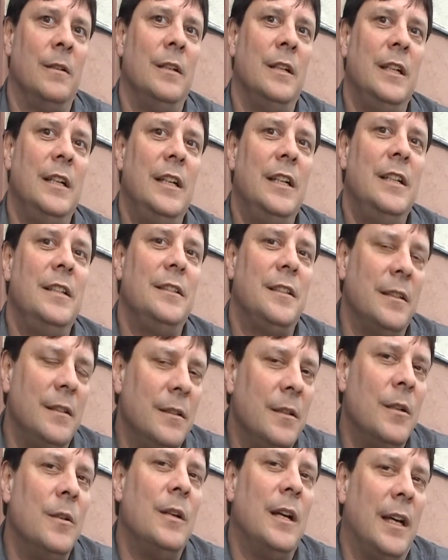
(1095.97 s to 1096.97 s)
mm-hmm. to
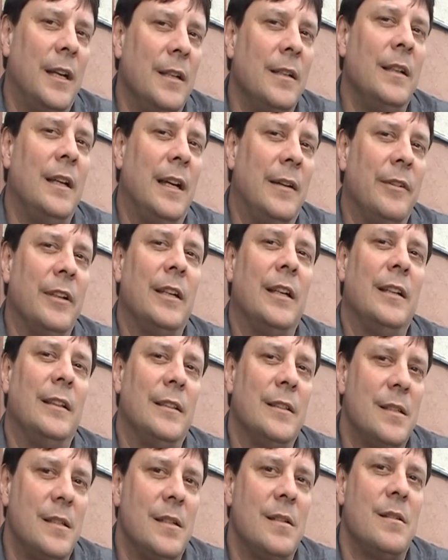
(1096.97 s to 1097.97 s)
know how to navigate
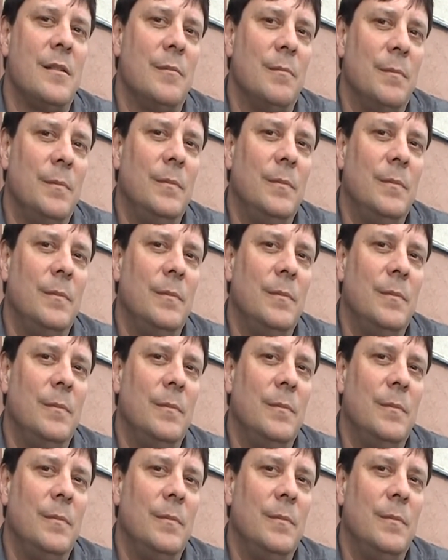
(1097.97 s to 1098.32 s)
the system.